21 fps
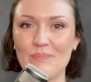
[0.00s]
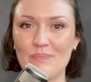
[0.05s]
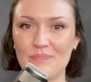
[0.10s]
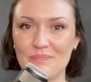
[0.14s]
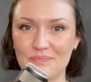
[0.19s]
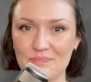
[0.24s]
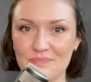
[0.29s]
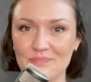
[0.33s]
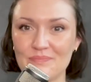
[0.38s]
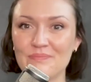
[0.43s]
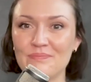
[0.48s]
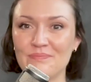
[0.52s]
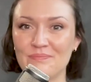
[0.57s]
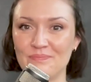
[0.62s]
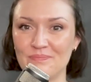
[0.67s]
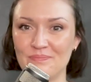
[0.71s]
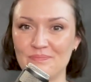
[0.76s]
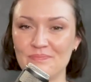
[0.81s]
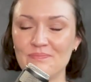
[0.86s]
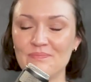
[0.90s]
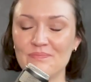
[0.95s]
I think
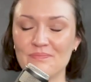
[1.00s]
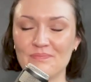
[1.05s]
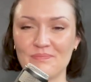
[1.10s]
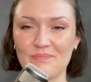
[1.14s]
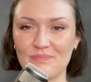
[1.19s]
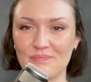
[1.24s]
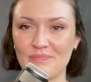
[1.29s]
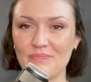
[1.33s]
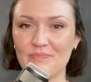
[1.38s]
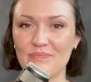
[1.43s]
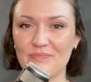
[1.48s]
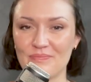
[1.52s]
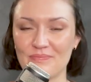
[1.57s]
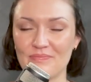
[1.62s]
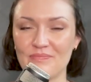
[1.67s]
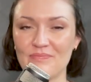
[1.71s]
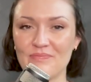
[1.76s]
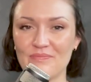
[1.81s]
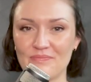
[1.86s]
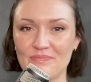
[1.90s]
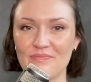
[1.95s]
that last
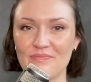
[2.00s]
year,